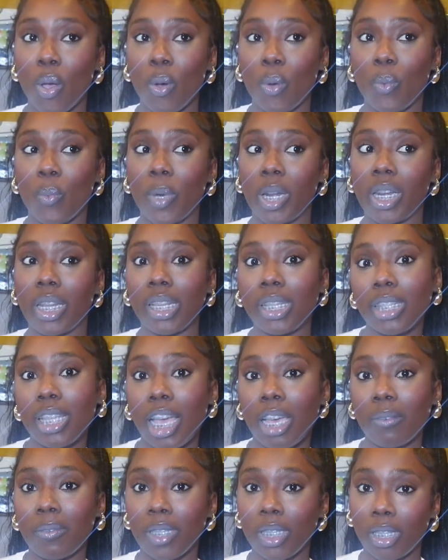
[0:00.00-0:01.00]
what it is to
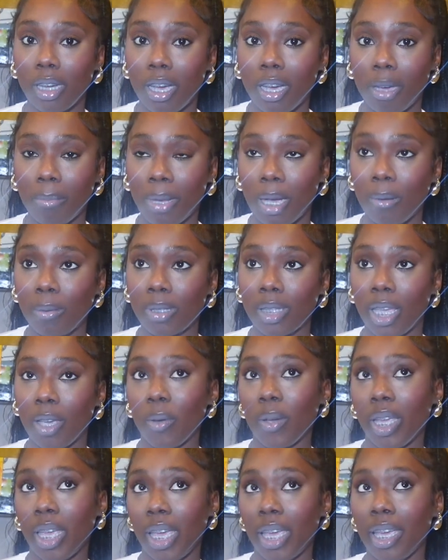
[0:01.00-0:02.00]
have a job, I was like,
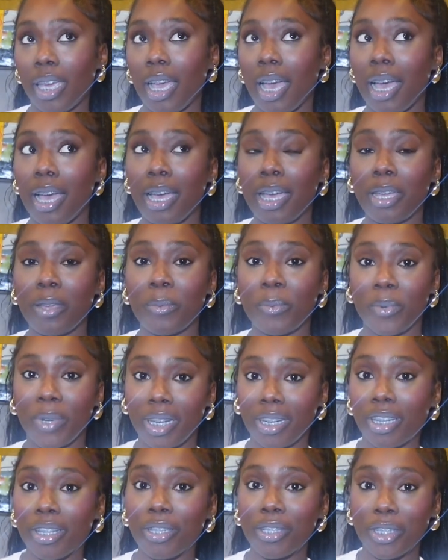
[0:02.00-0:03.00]
okay, I want
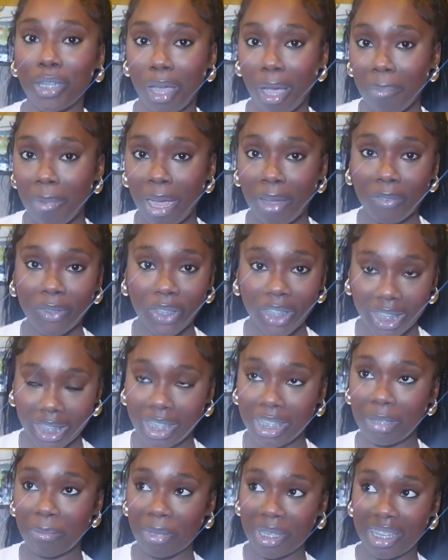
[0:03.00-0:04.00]
another job after
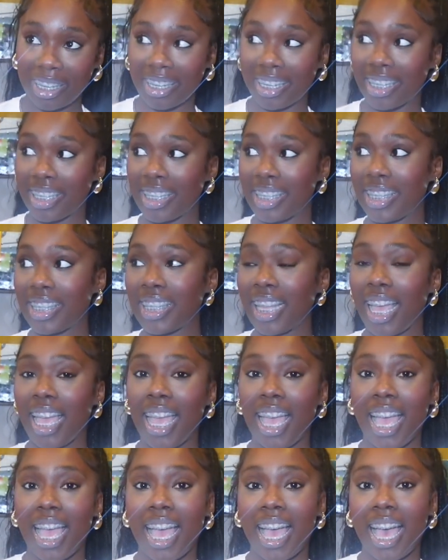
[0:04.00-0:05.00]
this because
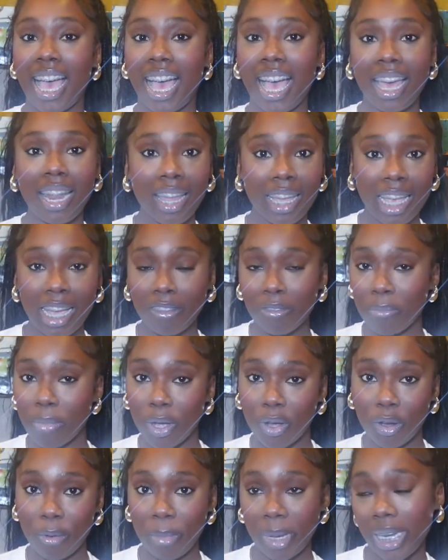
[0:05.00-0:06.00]
I like having my
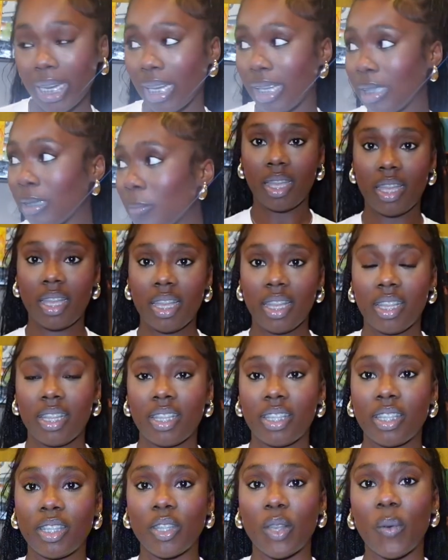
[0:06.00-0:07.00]
own money.
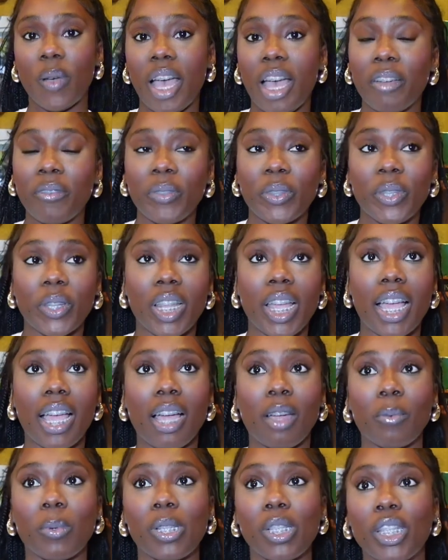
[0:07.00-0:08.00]
So after
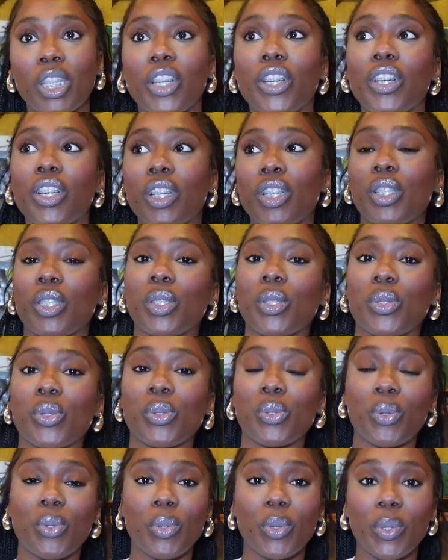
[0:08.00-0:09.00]
that, I returned to
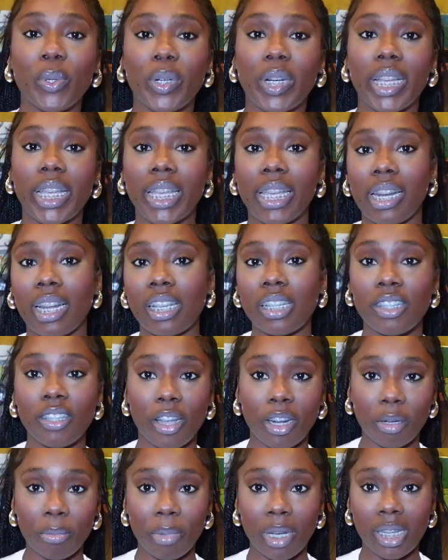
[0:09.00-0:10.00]
school and I
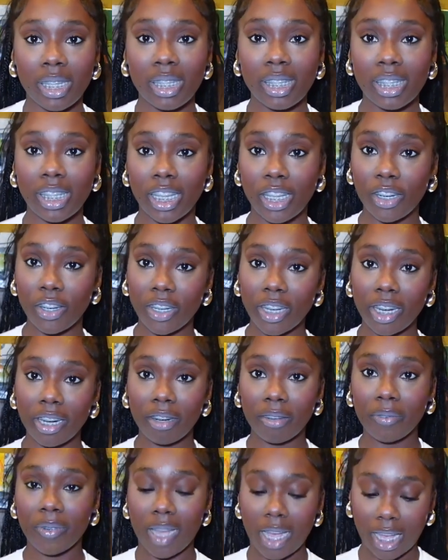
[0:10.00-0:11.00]
started my senior year
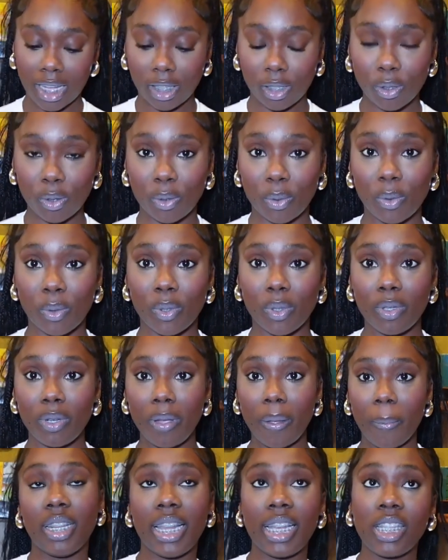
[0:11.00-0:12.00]
of high school.
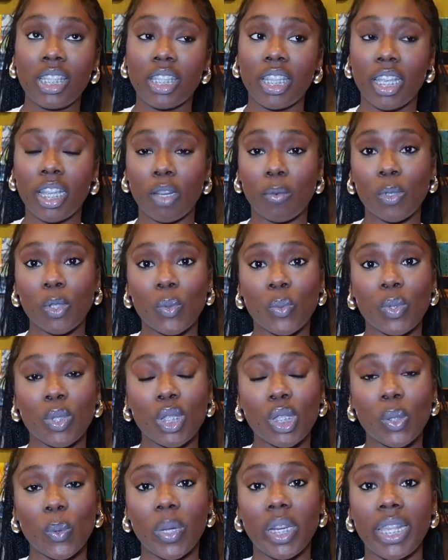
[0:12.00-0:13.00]
The next year, which
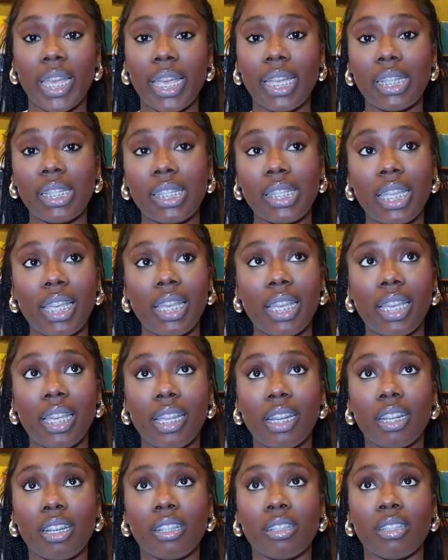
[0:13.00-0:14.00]
was 2018,